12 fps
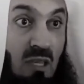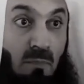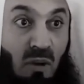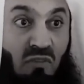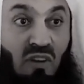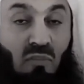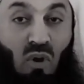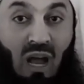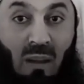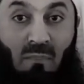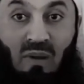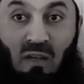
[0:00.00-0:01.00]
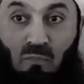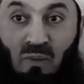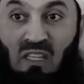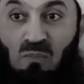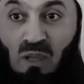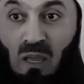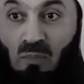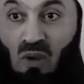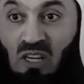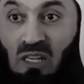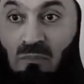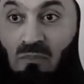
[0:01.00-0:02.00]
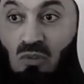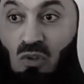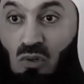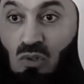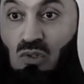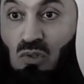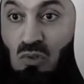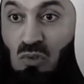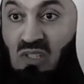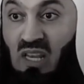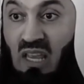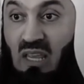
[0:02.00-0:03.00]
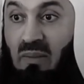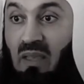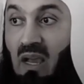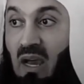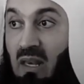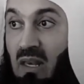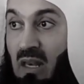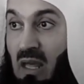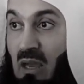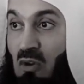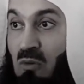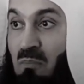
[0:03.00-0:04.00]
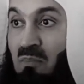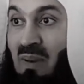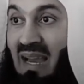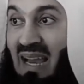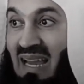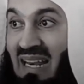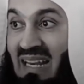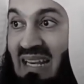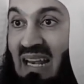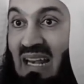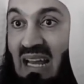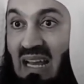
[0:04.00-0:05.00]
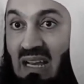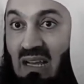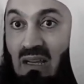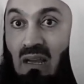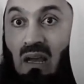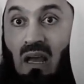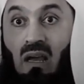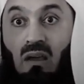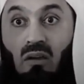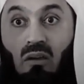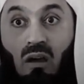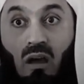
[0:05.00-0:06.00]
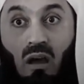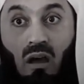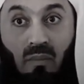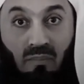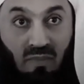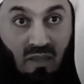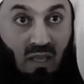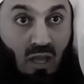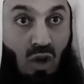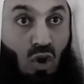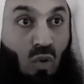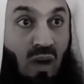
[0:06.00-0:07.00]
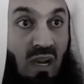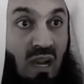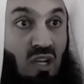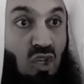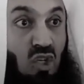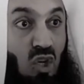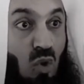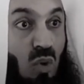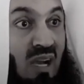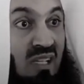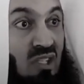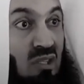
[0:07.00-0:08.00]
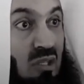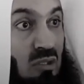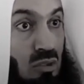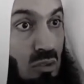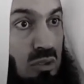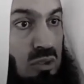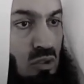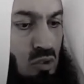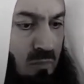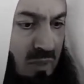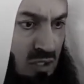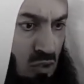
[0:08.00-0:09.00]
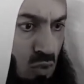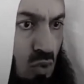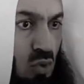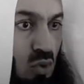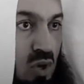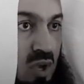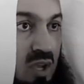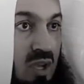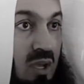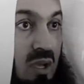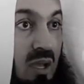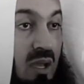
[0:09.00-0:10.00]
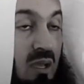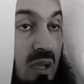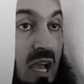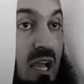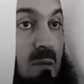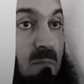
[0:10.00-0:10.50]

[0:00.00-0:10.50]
the Prophet Muhammad, peace be upon him, used to say, Allahumma arina al-haqqa haqqa. Oh Allah, show us the truth to be true. Help